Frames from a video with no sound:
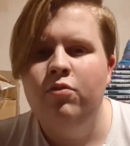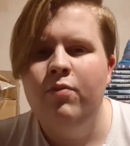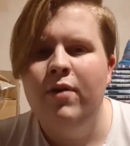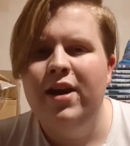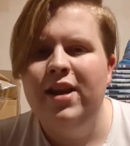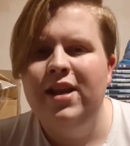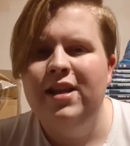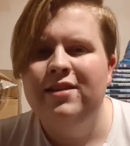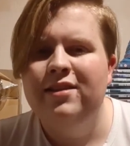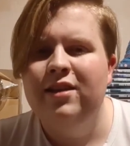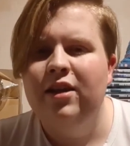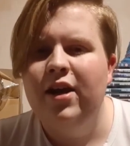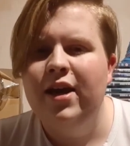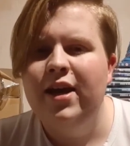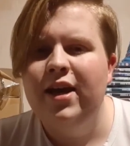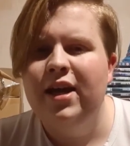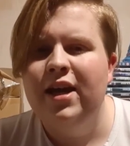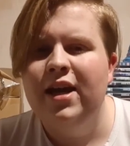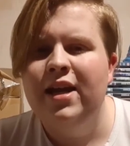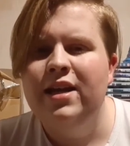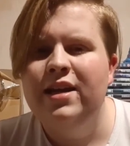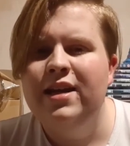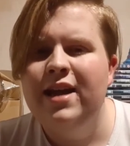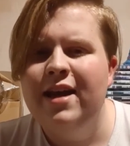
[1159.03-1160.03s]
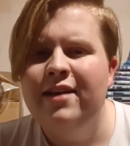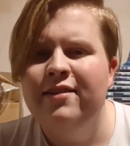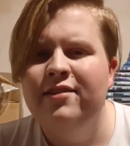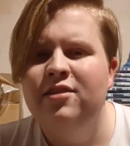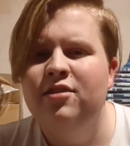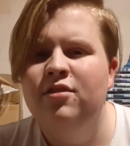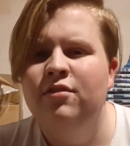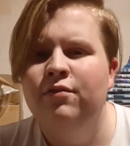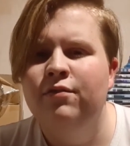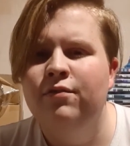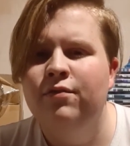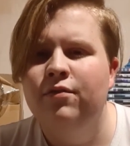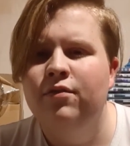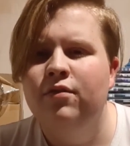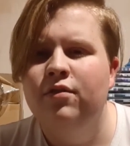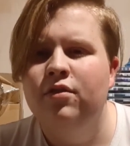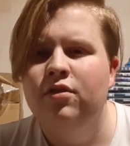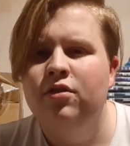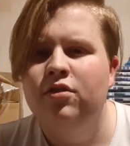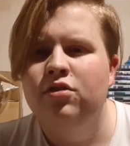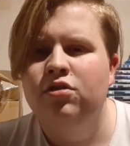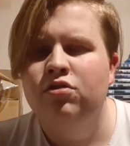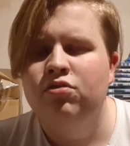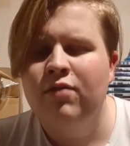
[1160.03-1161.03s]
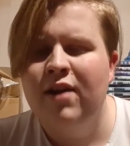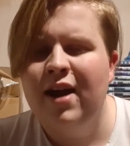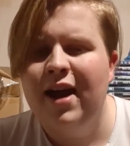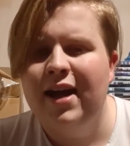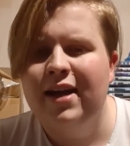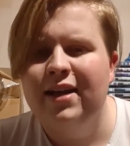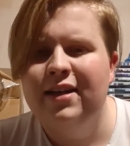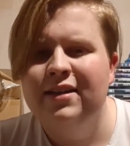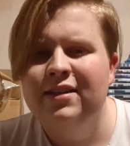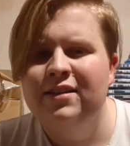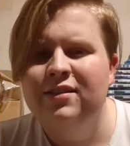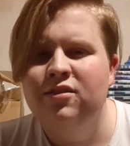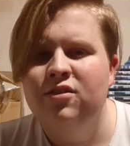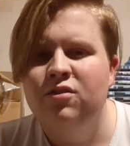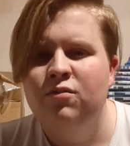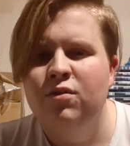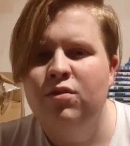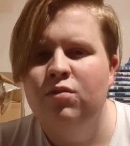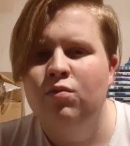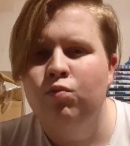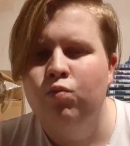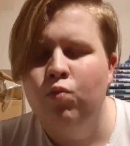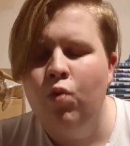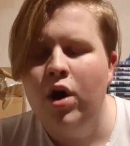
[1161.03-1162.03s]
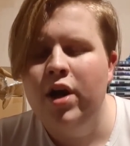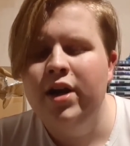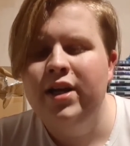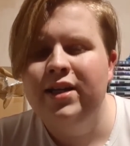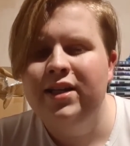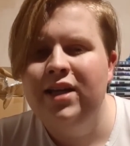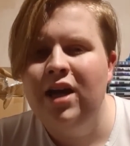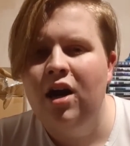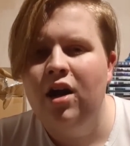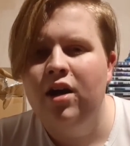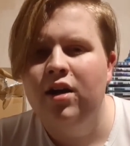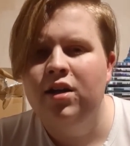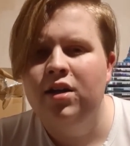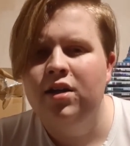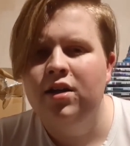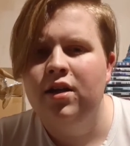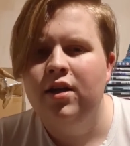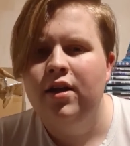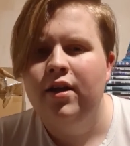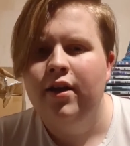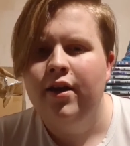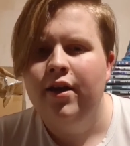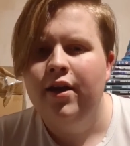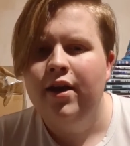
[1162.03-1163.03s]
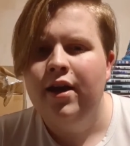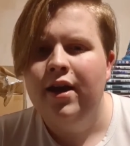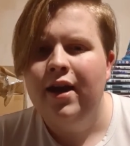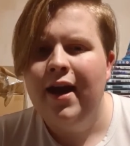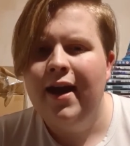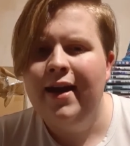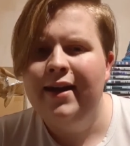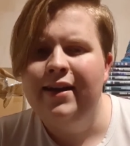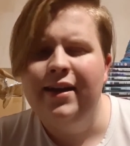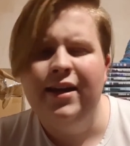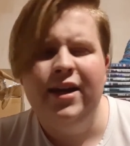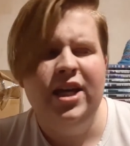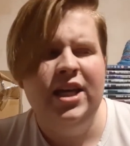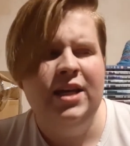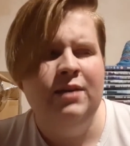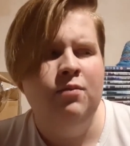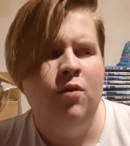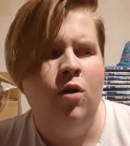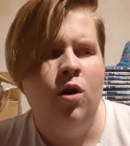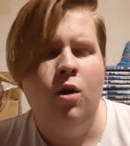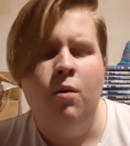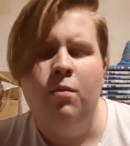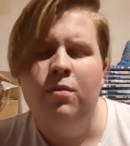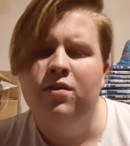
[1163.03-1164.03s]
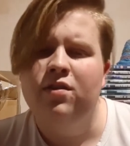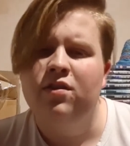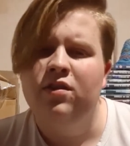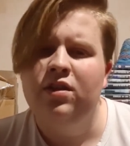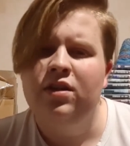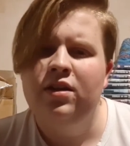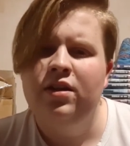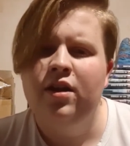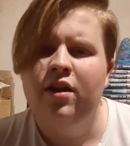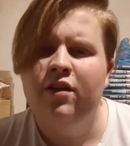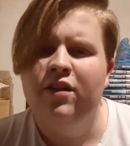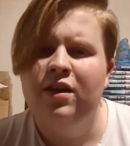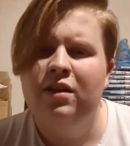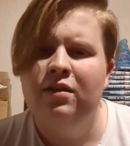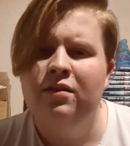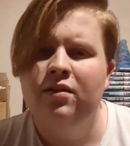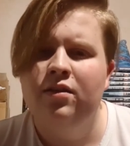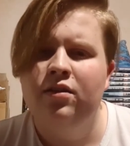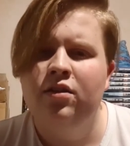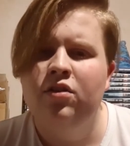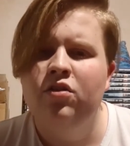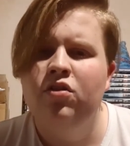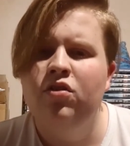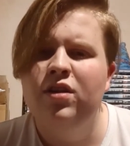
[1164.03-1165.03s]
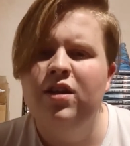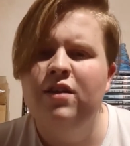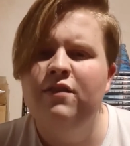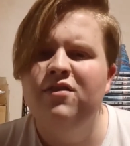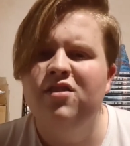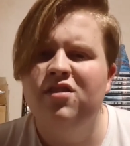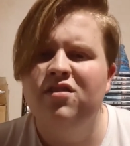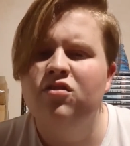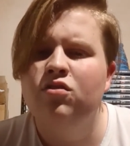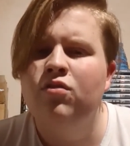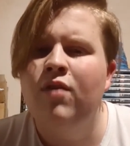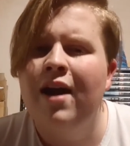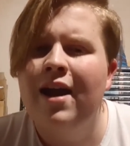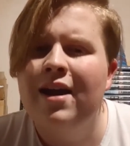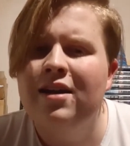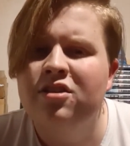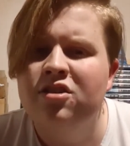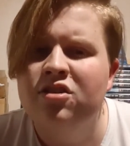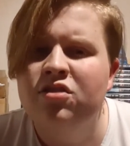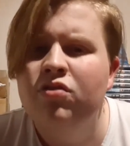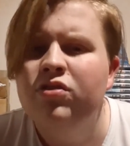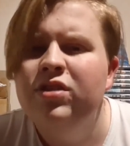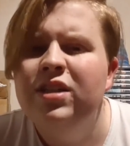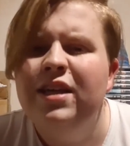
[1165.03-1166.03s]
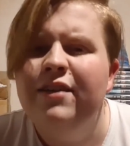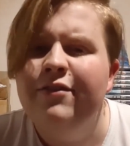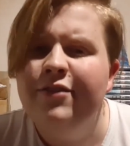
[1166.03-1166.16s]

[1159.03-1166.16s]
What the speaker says: went into like a nest of dregs with one gun, and here you are with nothing, not even a scratch. Don't